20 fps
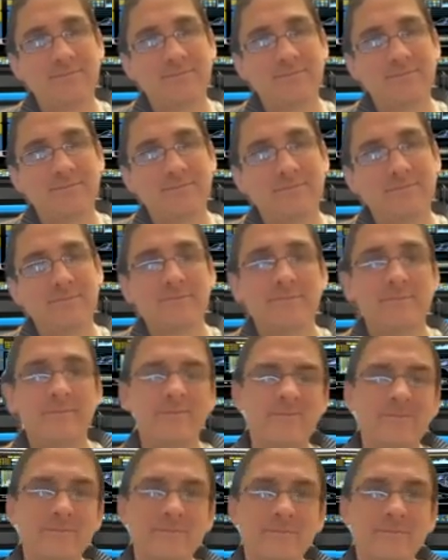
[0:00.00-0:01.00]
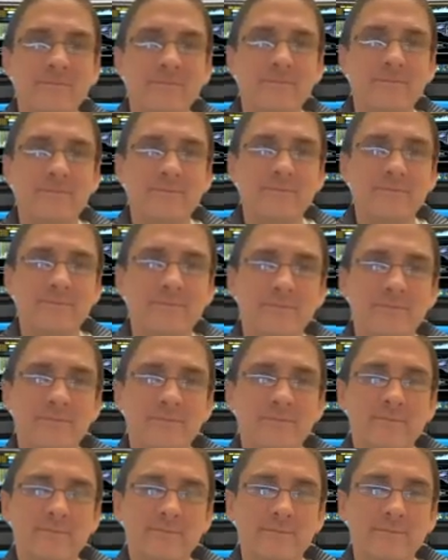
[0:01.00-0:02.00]

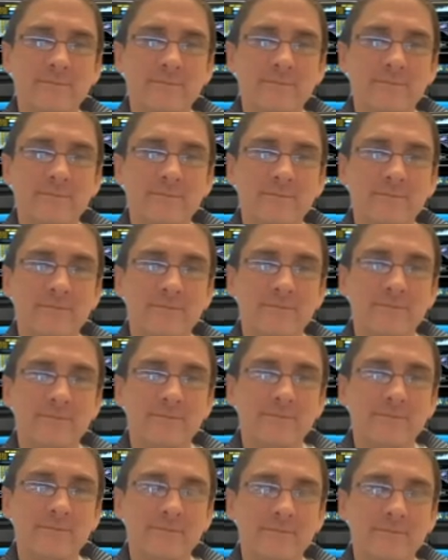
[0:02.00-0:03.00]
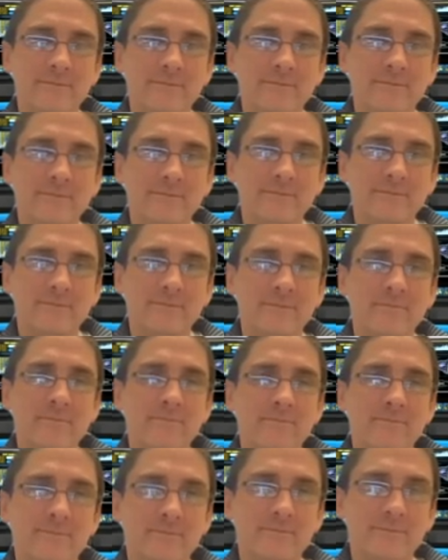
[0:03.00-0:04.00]

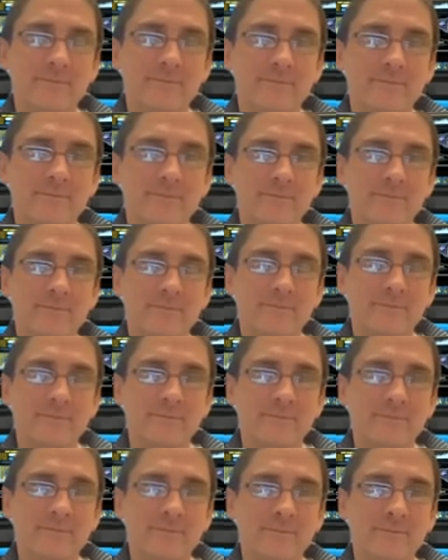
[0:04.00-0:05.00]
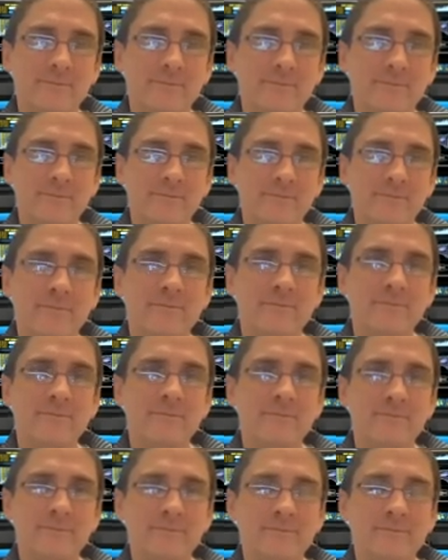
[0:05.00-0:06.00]

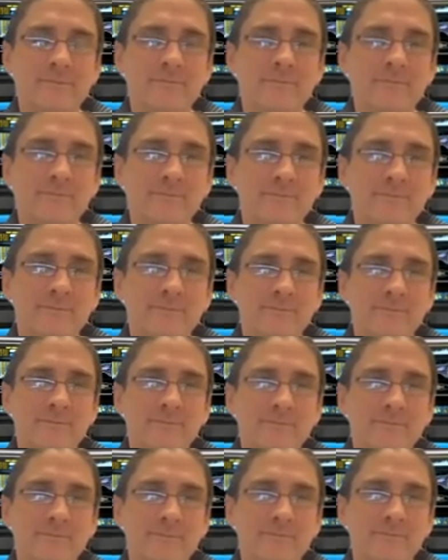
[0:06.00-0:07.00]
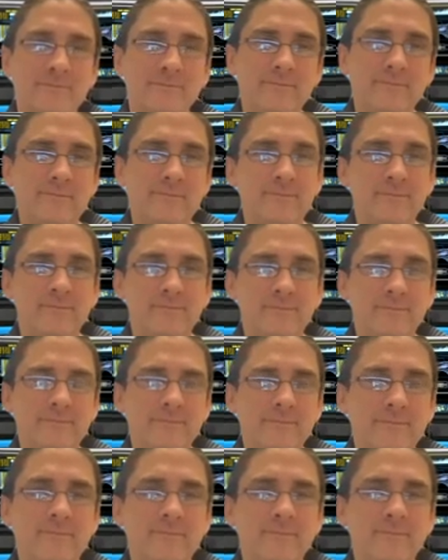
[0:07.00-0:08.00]
The person shown says nothing.